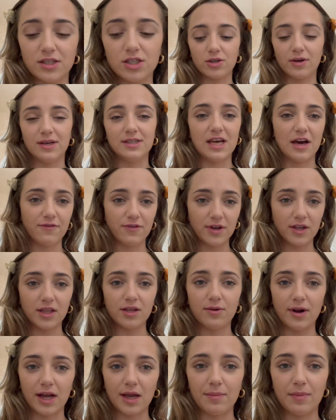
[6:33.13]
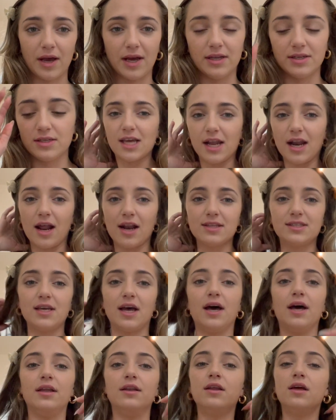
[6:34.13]
So I definitely recommend 10 out of
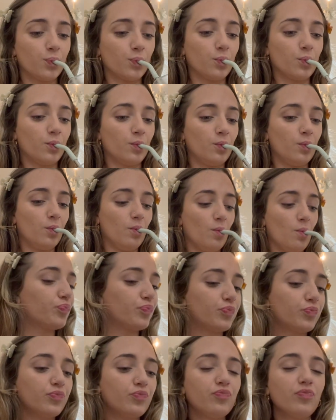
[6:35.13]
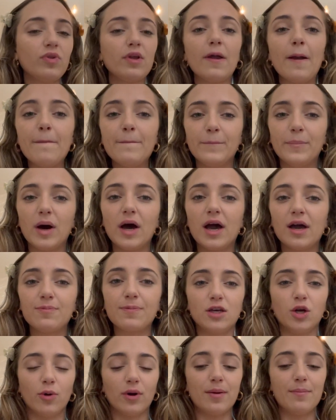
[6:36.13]
10.
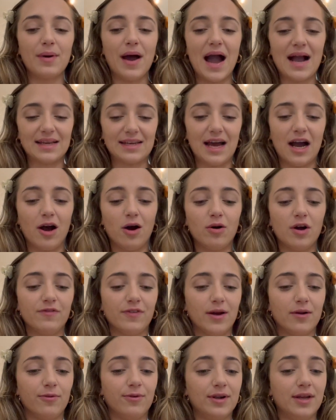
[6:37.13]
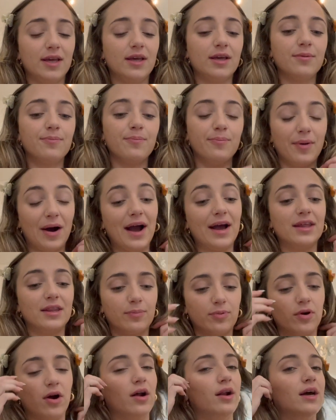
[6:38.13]
But going back now, if I re-buy the
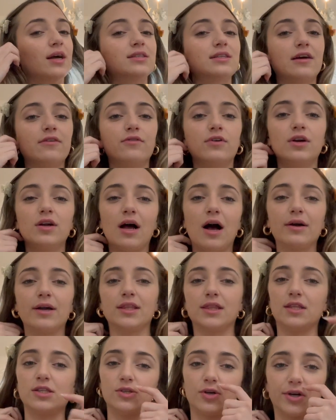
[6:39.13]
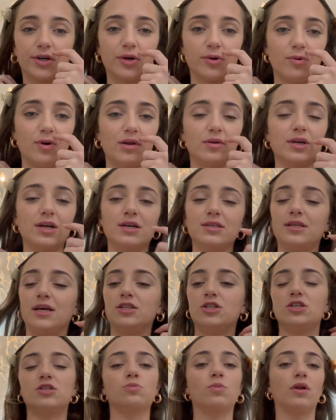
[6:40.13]
product ever, I'll get the darker one because I
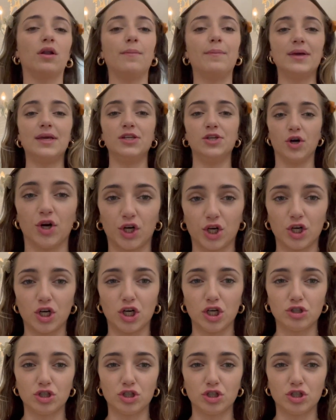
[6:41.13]
just want to be darker